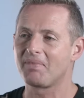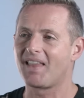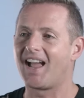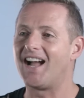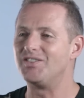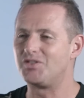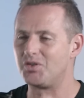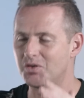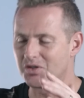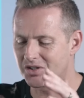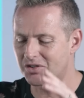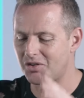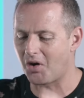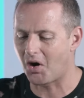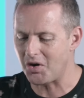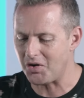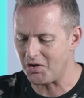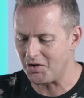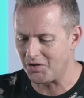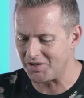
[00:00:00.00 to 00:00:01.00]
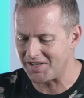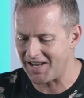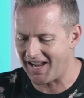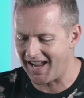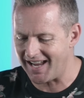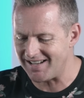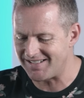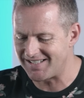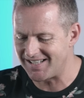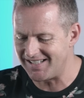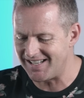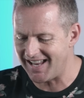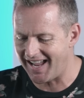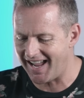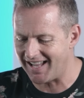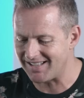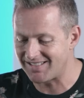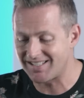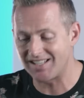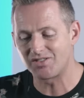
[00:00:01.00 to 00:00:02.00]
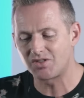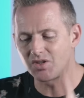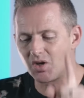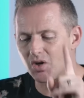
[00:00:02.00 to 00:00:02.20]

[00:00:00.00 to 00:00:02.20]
as you start your day today. It says,